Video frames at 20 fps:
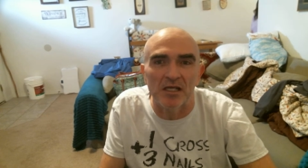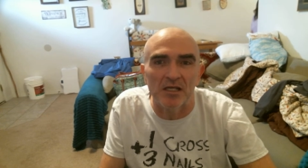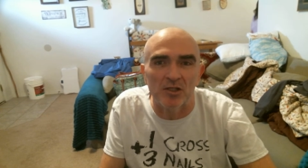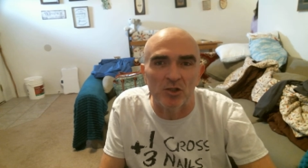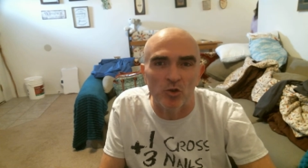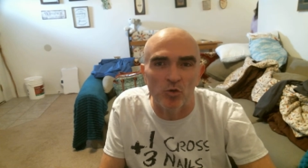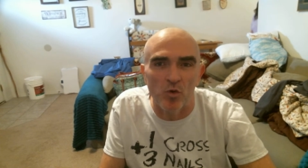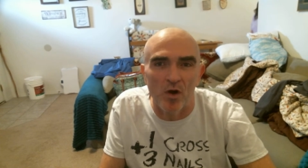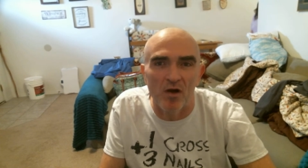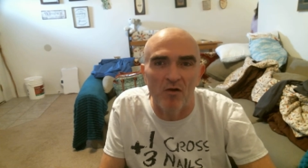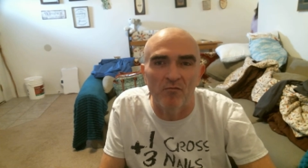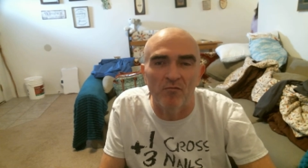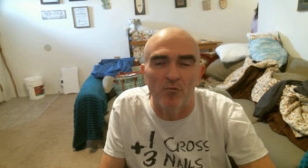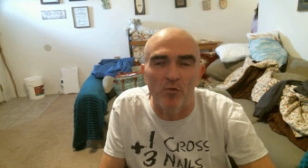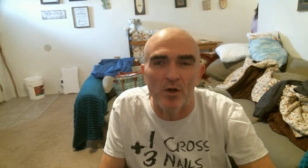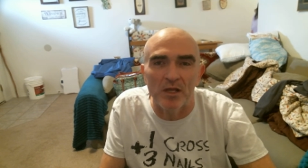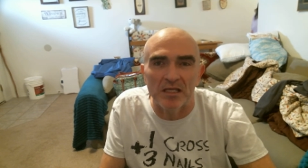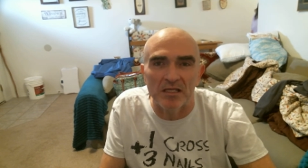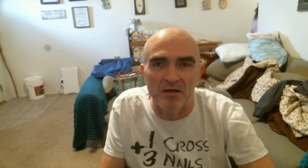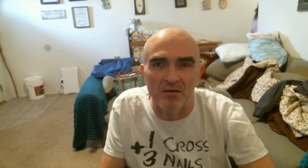a 12
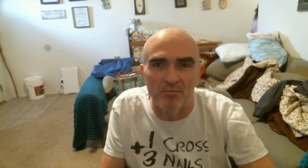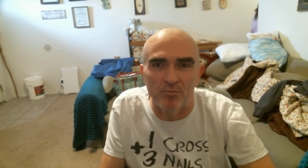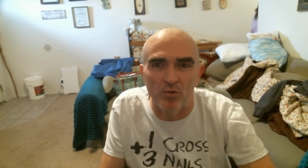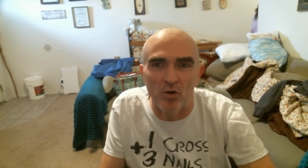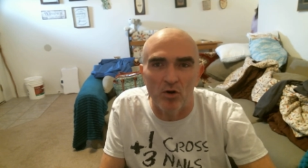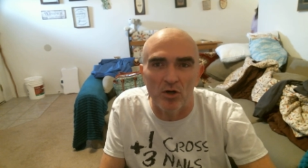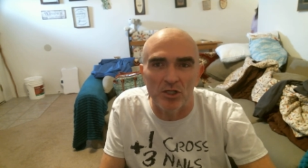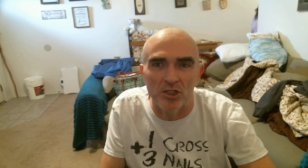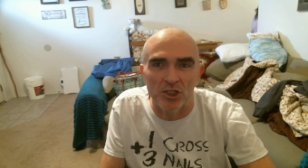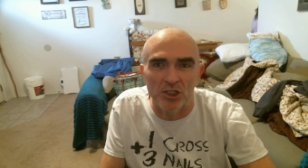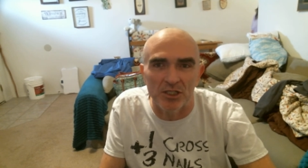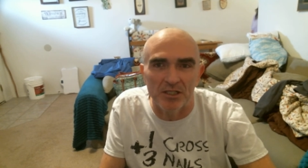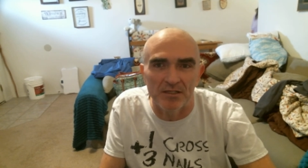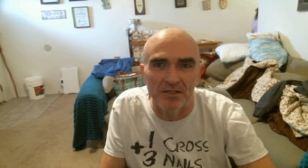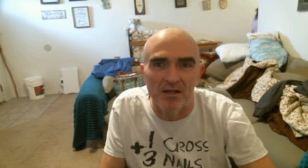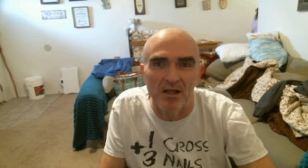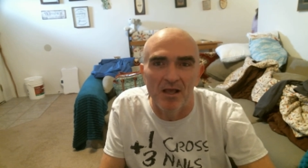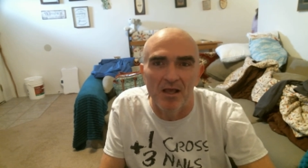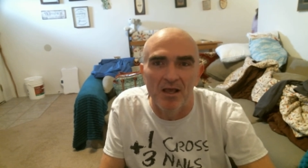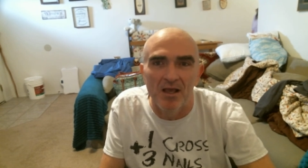week
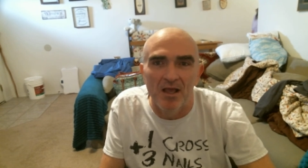abortion.